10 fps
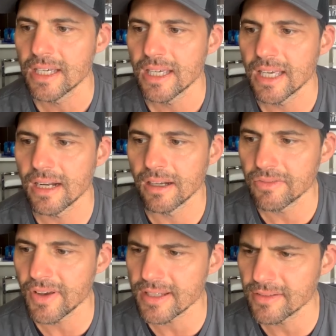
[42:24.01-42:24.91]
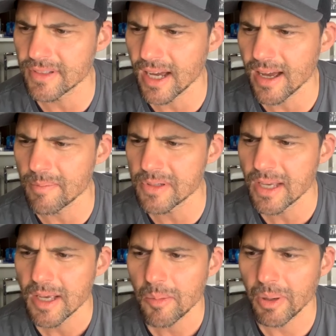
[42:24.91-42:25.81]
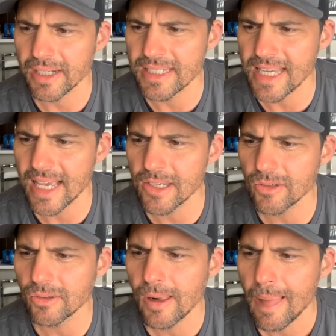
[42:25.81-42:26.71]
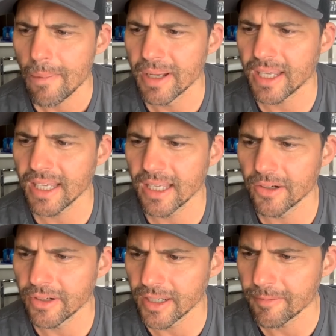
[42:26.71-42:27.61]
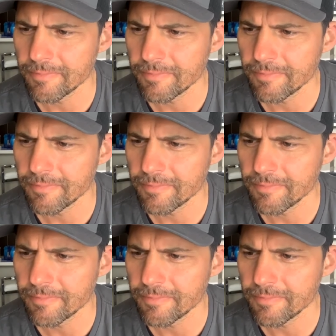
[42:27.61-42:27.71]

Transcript: in Unfestive Times by Daniel McInerny.